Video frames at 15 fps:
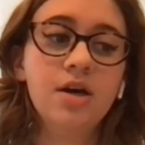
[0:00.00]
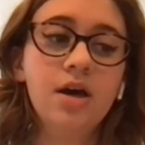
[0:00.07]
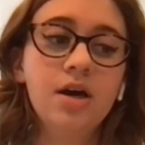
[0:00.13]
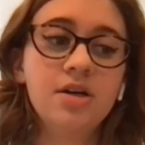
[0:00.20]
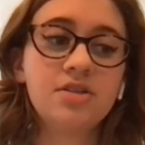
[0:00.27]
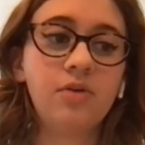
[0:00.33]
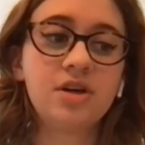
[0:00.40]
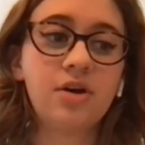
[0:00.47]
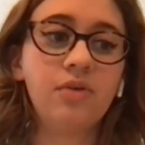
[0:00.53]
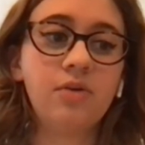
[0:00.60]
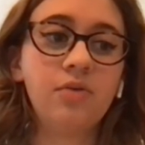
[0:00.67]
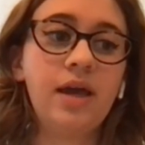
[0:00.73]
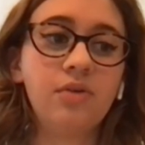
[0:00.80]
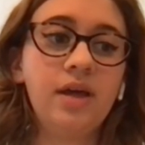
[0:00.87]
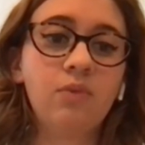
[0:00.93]
So
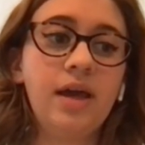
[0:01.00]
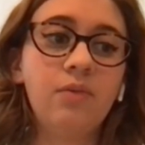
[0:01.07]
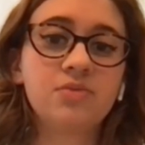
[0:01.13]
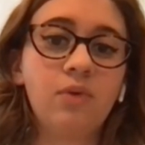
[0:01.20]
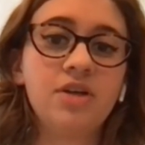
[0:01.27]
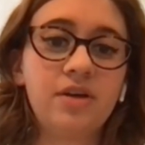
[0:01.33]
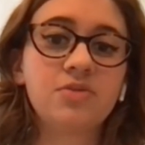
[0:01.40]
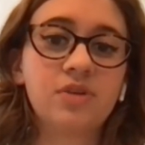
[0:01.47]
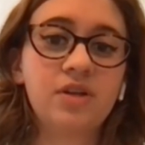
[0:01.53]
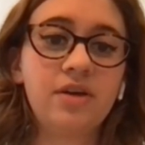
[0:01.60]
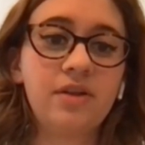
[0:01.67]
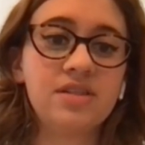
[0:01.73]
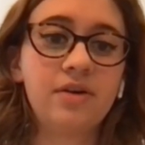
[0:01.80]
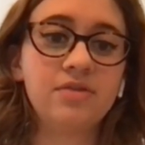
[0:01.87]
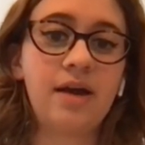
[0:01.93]
it was one of
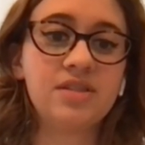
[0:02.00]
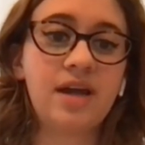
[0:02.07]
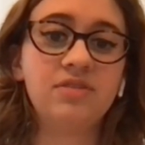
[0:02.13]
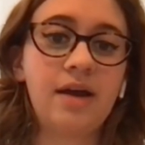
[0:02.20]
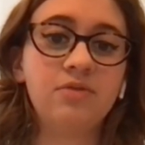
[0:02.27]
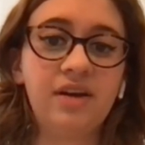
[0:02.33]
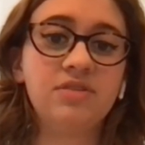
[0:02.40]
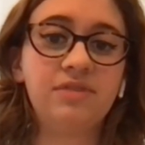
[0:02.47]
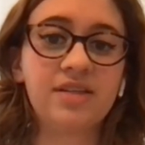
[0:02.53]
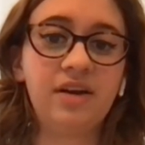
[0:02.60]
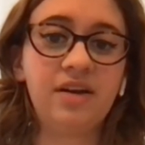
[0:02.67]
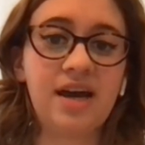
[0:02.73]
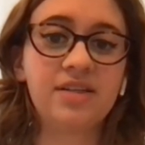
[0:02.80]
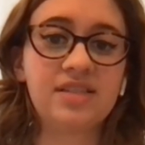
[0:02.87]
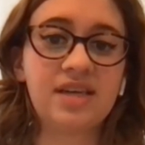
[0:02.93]
those that I was very
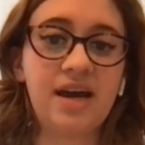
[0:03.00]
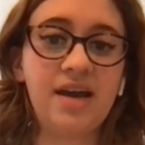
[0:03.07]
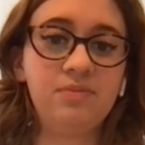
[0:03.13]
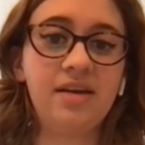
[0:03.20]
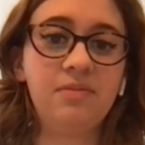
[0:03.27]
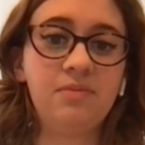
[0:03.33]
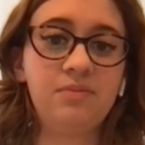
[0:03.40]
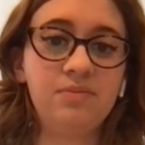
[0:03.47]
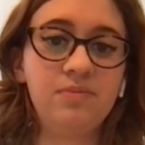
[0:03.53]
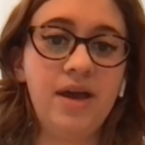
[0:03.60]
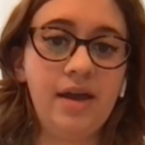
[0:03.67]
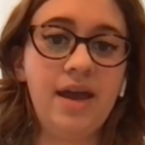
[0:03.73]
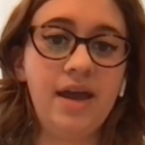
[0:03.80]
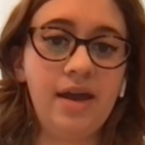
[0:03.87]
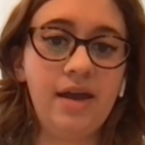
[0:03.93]
excited,
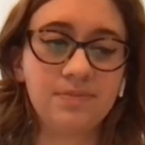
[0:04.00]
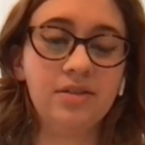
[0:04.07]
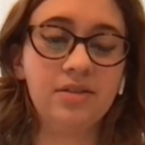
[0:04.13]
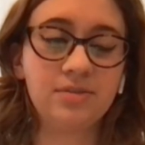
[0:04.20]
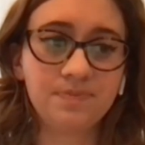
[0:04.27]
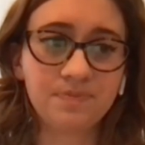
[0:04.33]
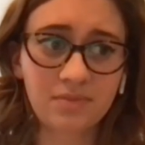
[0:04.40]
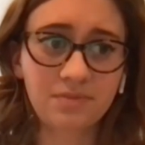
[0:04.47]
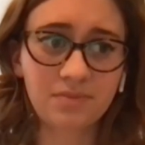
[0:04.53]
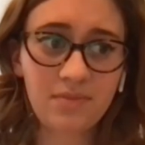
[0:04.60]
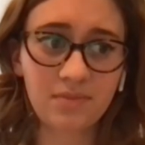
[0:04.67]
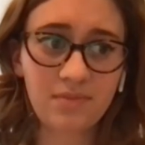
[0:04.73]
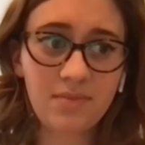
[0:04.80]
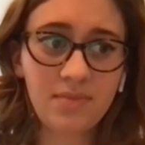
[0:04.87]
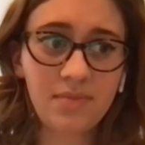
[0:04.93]
and
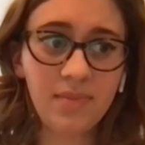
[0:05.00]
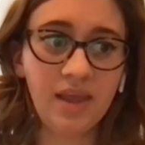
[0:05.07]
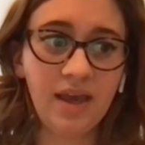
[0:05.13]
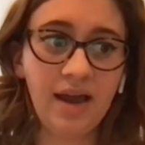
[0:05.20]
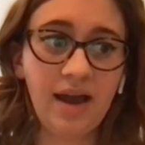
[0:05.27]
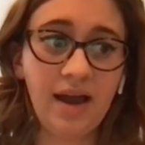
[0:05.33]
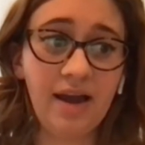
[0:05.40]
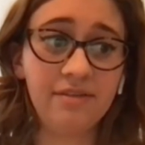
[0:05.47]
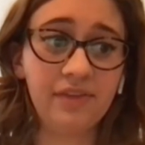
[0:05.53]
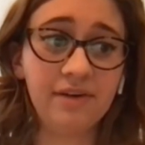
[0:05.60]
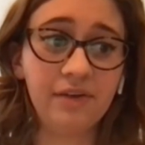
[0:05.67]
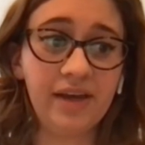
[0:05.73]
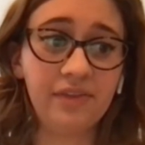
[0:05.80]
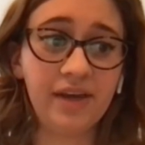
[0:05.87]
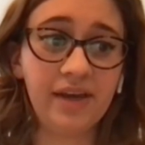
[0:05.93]
I
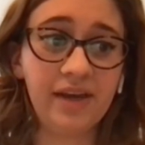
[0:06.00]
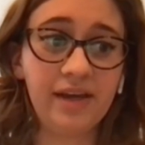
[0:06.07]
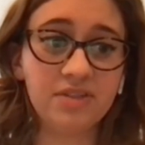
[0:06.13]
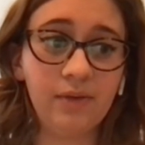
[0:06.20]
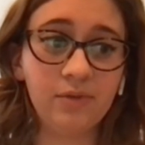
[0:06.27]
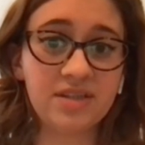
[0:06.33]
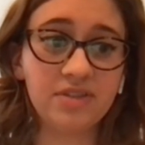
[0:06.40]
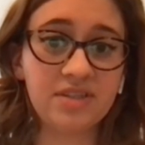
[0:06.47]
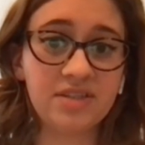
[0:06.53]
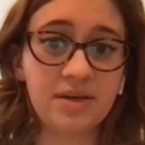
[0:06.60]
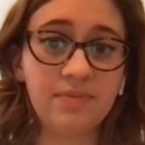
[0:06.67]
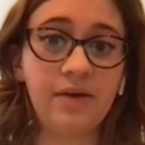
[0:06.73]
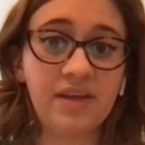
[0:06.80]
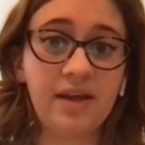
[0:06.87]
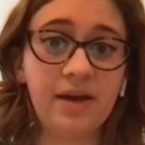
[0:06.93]
felt that it was
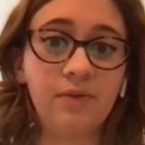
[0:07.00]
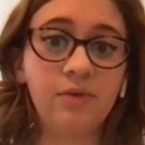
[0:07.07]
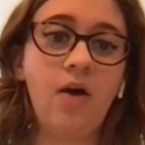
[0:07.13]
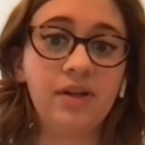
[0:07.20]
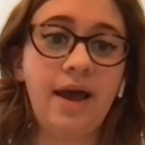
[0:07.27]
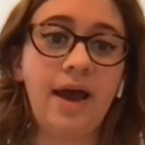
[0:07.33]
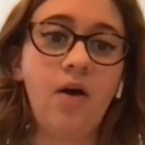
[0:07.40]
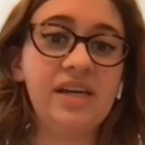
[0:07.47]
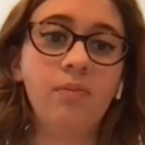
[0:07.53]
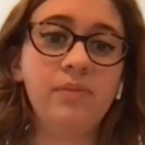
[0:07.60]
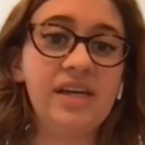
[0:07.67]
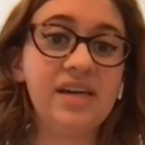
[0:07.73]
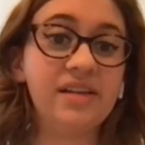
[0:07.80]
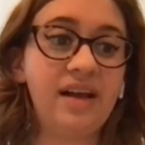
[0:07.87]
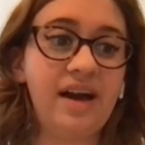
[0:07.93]
something that would help me
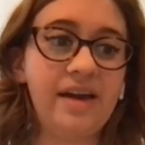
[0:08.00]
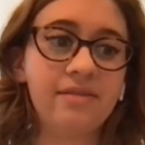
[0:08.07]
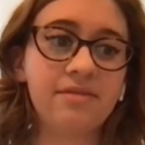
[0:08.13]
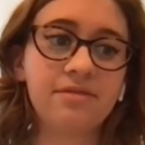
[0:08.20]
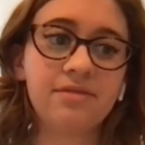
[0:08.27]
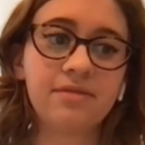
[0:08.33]
in life.